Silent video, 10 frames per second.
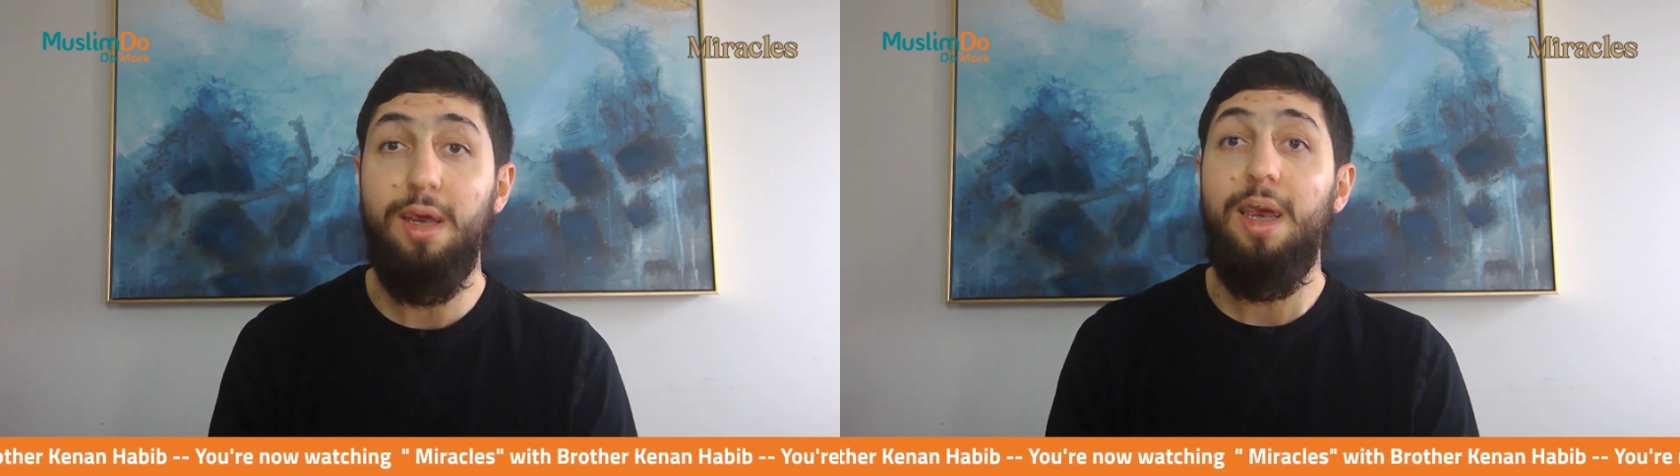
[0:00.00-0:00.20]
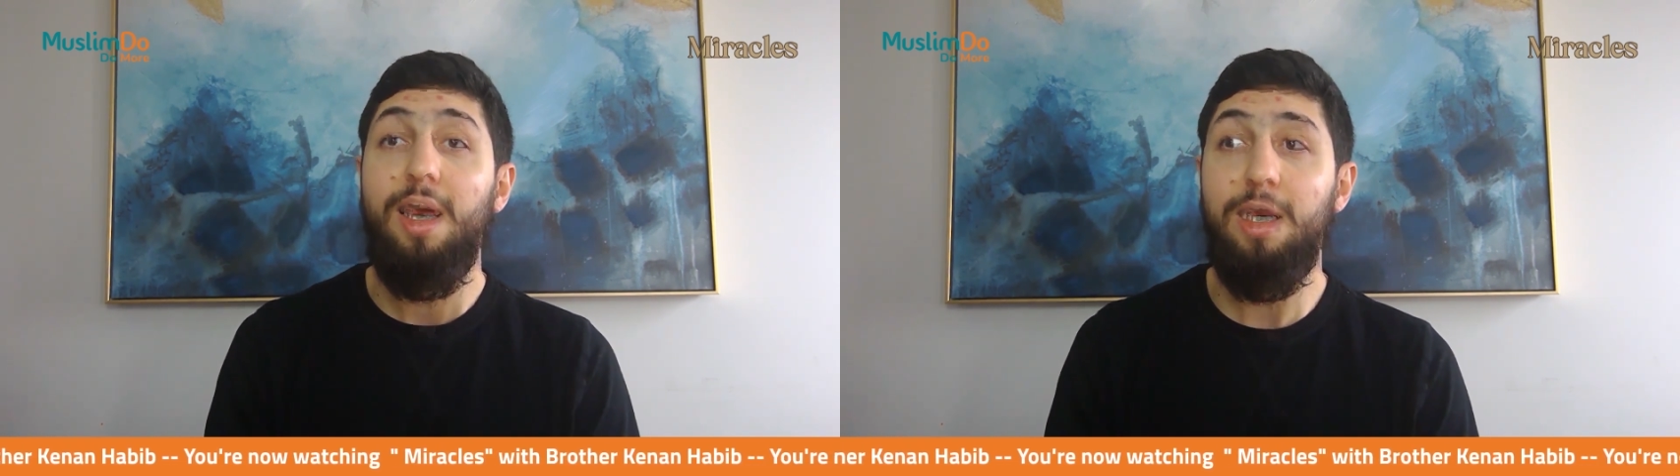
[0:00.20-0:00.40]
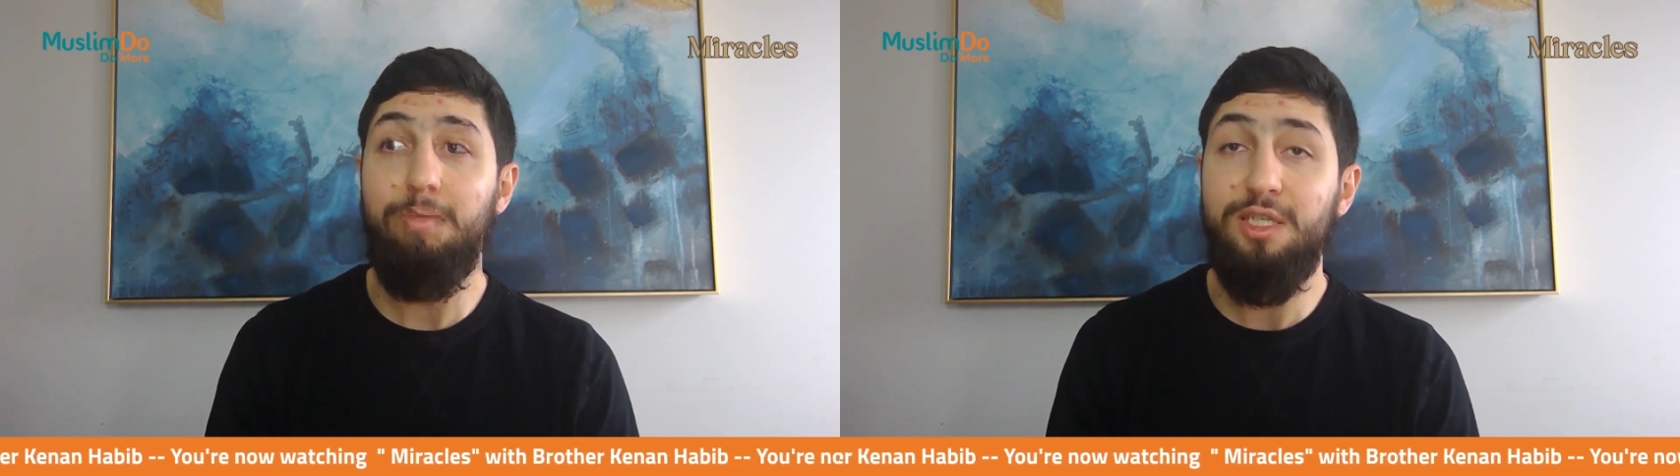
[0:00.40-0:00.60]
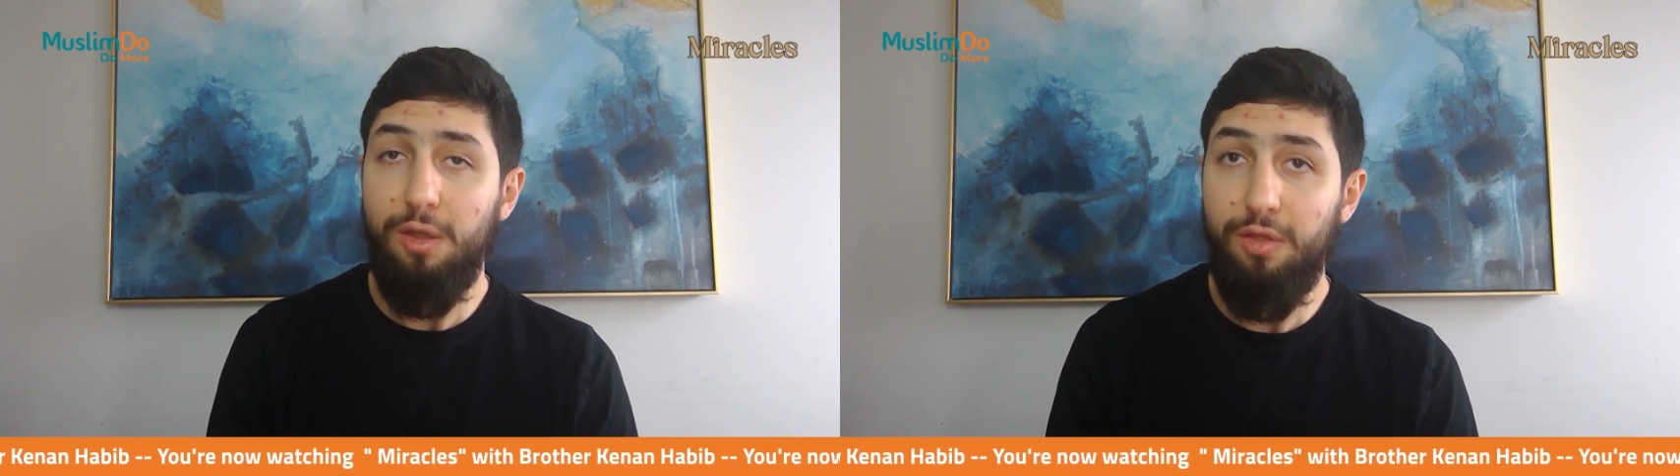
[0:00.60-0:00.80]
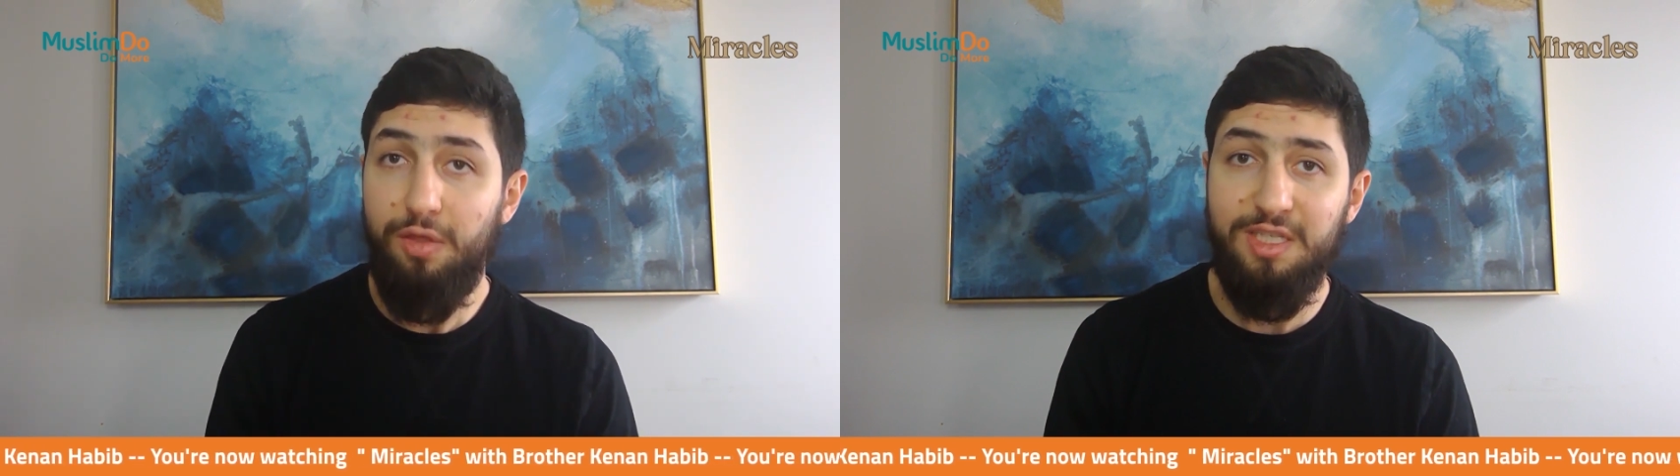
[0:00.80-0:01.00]
He
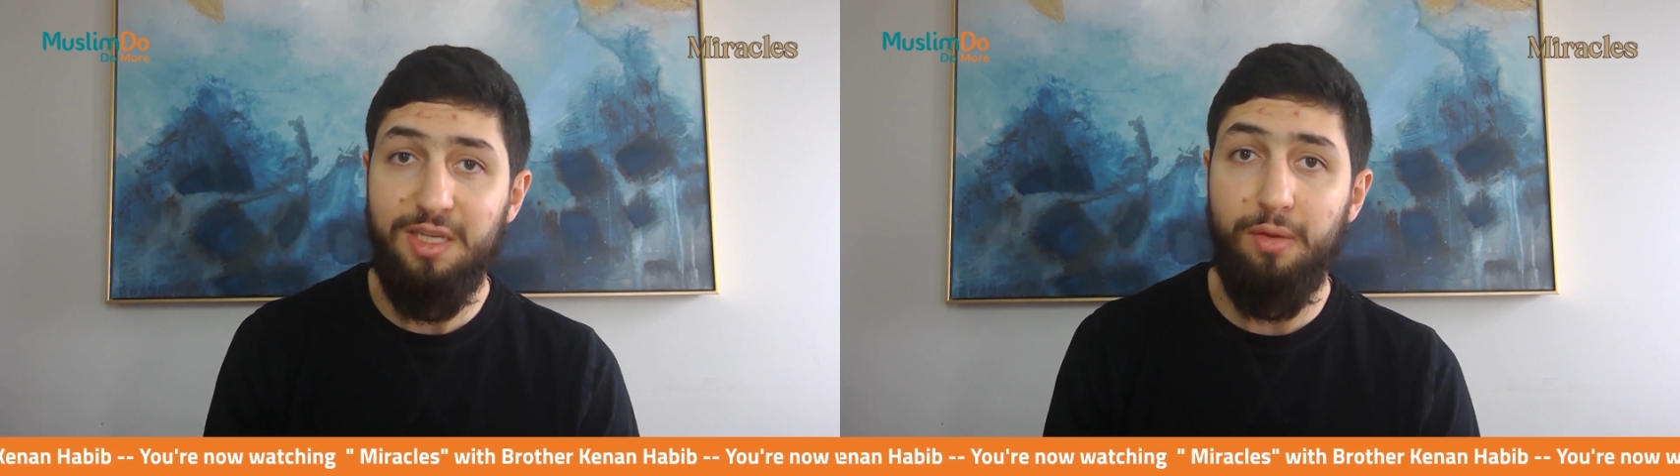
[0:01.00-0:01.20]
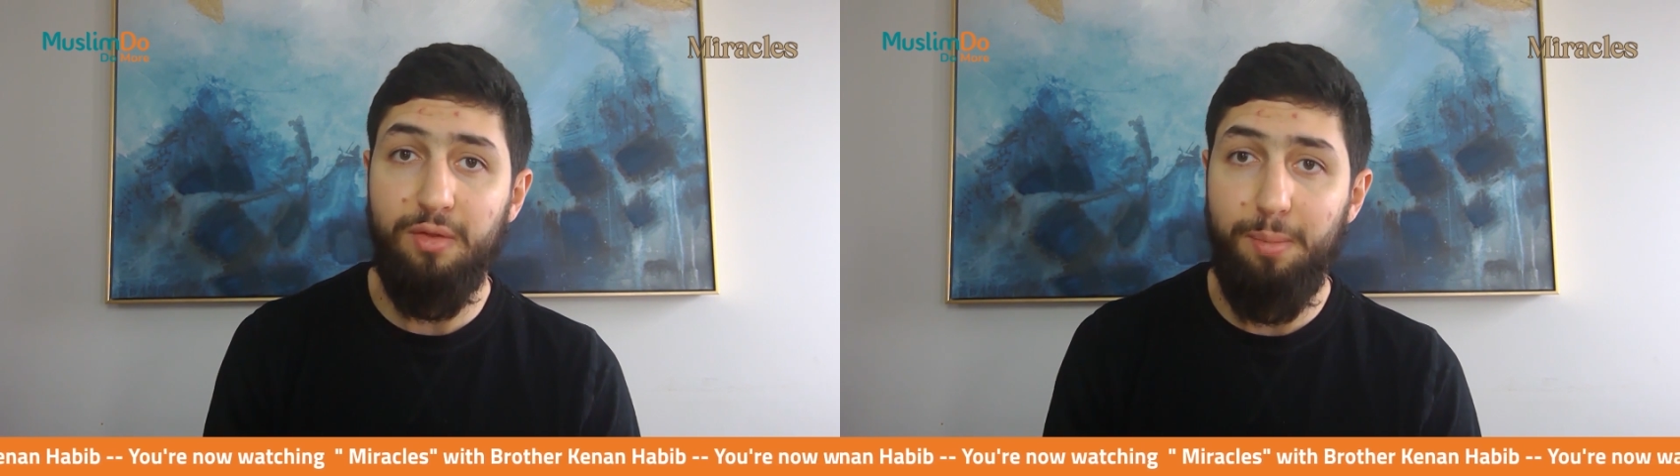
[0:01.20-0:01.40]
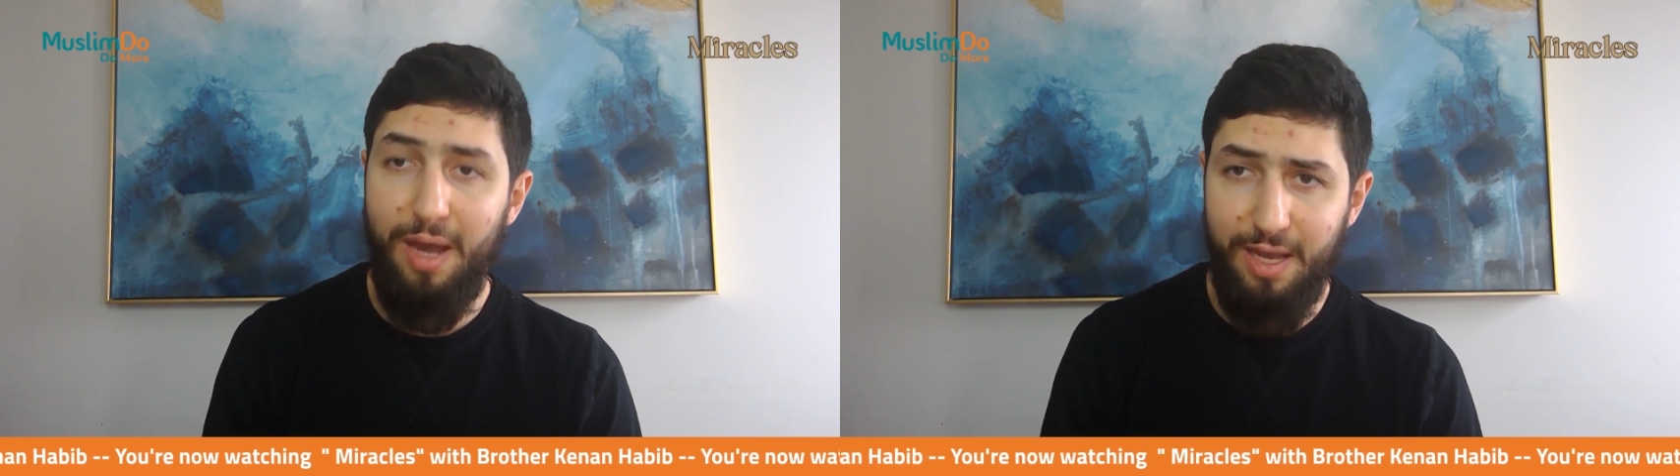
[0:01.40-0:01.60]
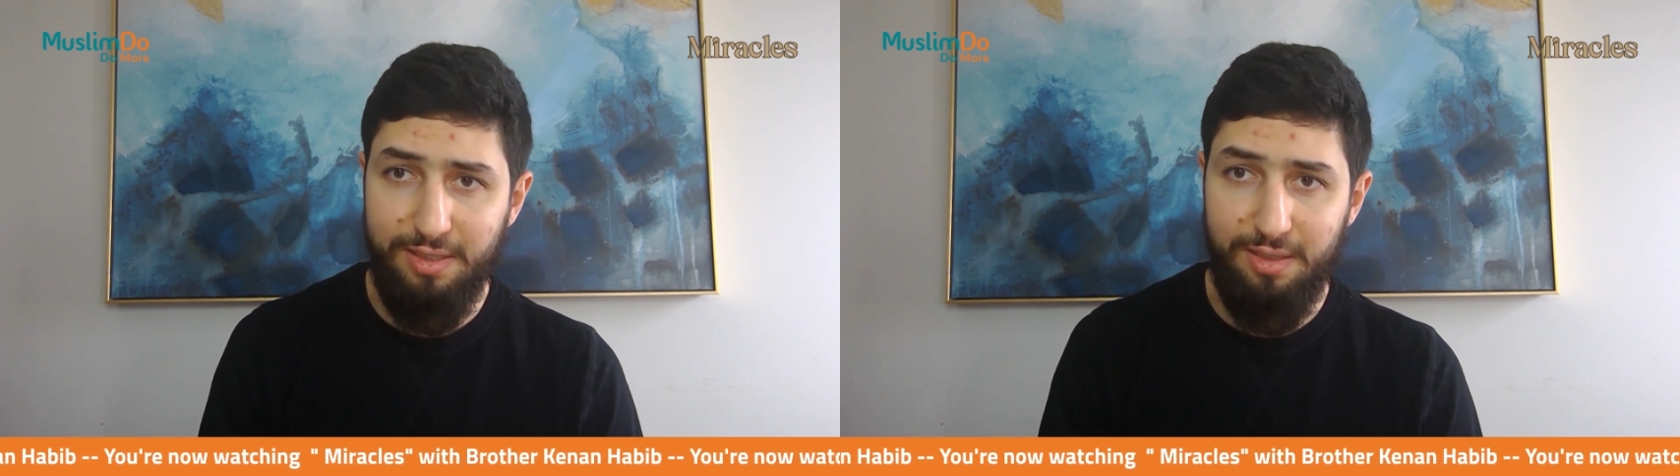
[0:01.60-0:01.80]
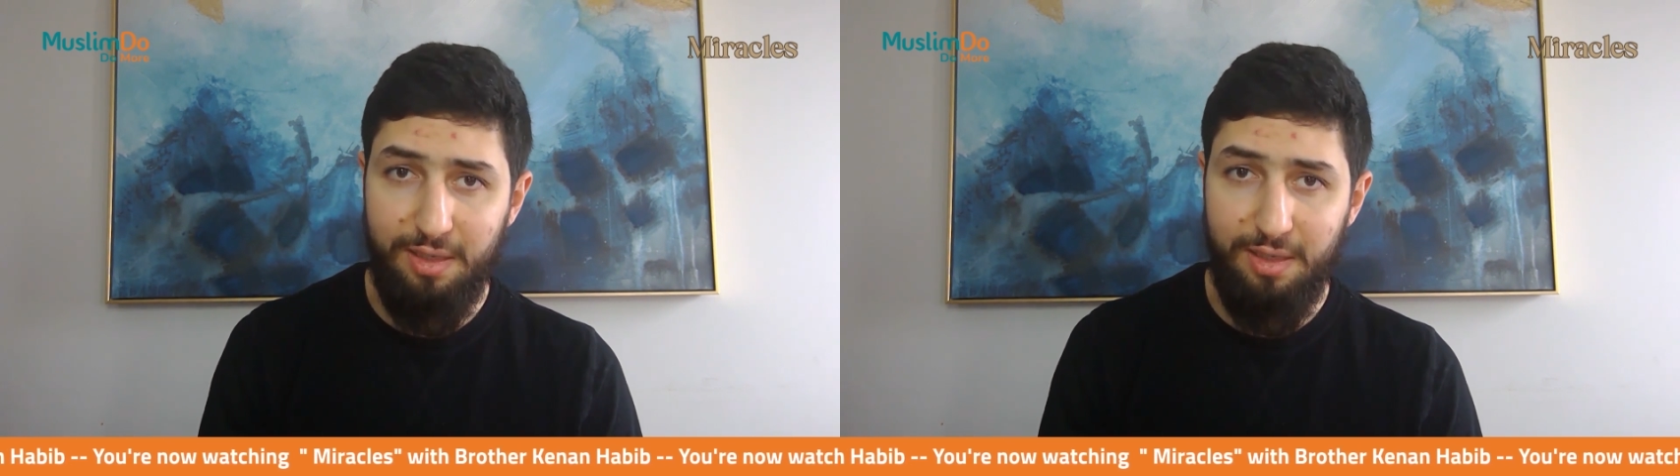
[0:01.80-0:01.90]
mentioned things about the past,